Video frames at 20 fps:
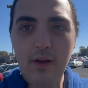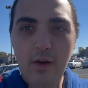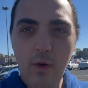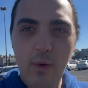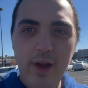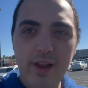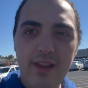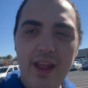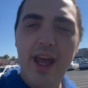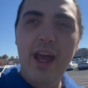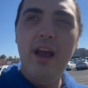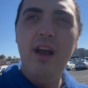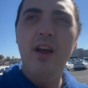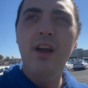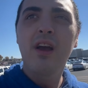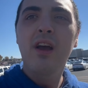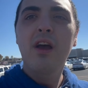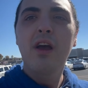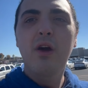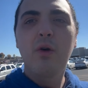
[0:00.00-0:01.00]
going there.
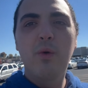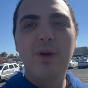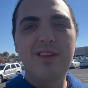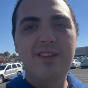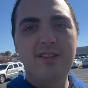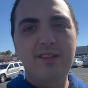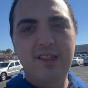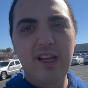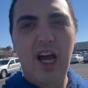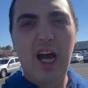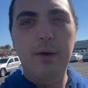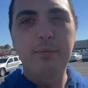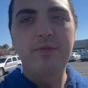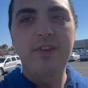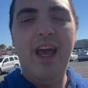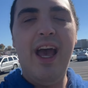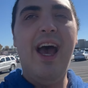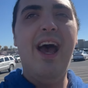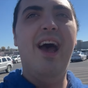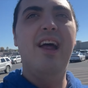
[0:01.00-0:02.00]
We stopped
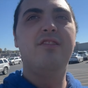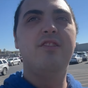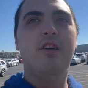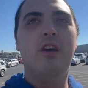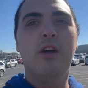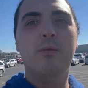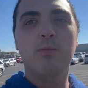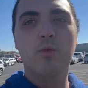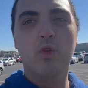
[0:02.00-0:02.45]
at um,